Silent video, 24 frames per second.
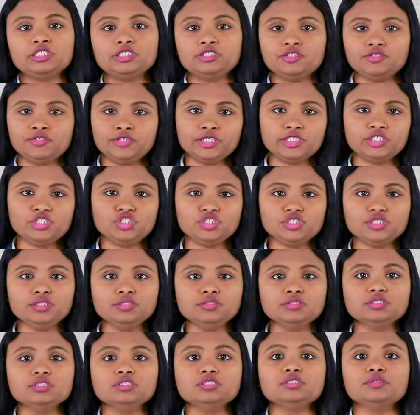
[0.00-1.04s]

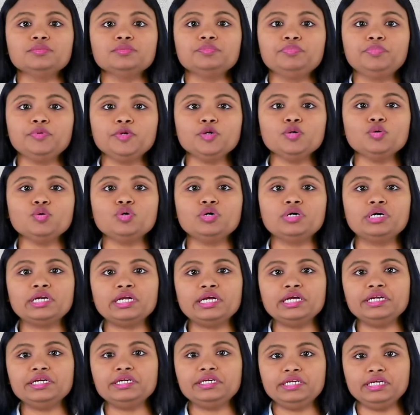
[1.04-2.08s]
Direction: brew
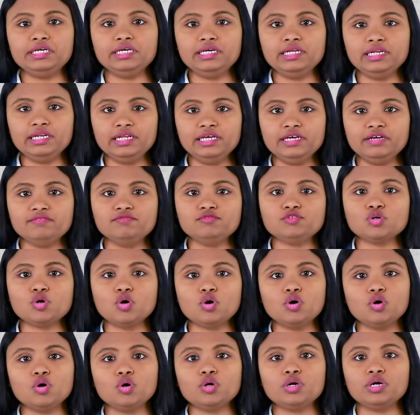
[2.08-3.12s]
green tea leaves
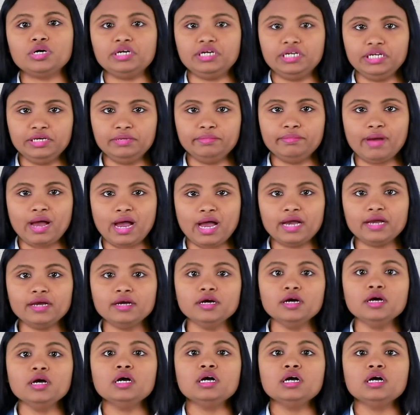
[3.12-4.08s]
or tea bag.